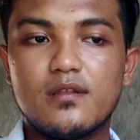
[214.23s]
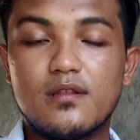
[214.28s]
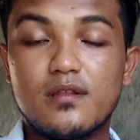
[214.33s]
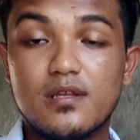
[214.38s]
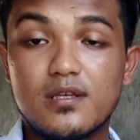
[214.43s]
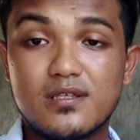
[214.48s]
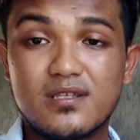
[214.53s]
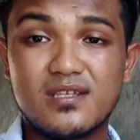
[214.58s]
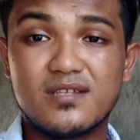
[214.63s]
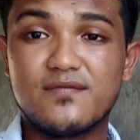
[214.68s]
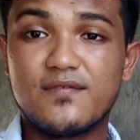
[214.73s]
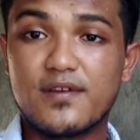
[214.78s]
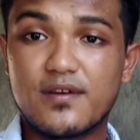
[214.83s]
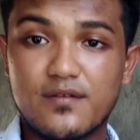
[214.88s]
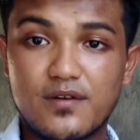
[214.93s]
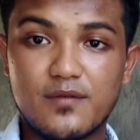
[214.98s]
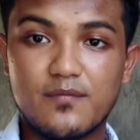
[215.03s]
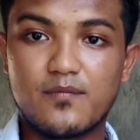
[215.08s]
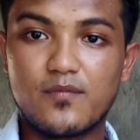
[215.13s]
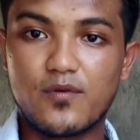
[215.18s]
This is
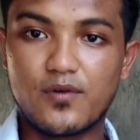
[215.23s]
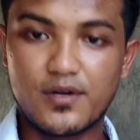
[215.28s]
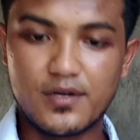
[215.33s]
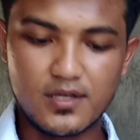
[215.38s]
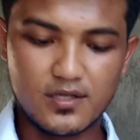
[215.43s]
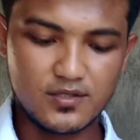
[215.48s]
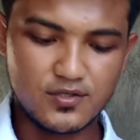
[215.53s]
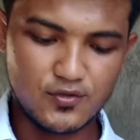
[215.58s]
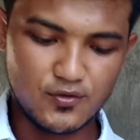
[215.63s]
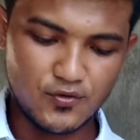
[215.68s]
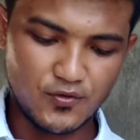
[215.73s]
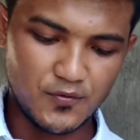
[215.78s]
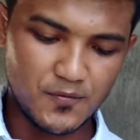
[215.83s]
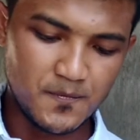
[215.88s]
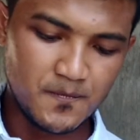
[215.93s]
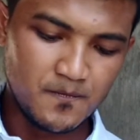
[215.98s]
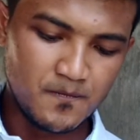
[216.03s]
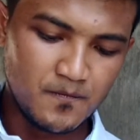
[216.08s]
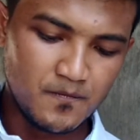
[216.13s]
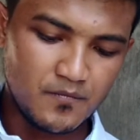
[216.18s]
very important
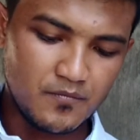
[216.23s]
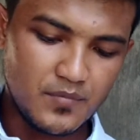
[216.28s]
too,